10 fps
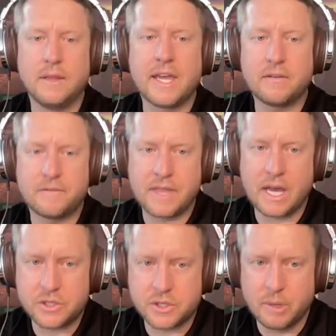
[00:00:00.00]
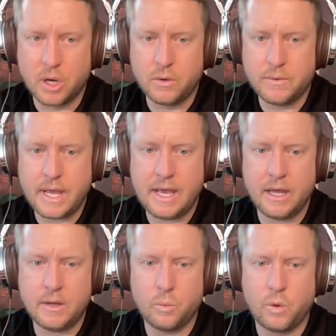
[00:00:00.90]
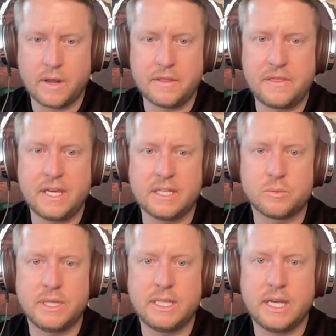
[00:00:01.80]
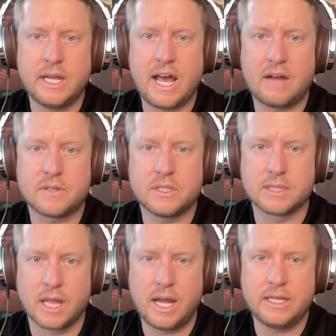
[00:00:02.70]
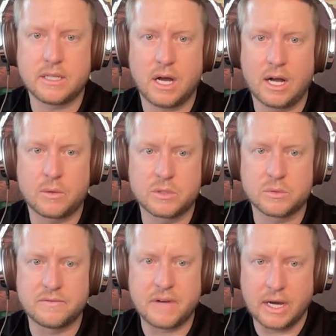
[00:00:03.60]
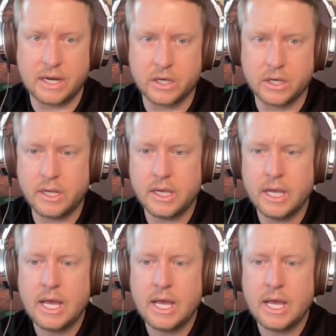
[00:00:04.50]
Thank you for that, Shimon. And one of the things we did after his lightning talk, which was very good,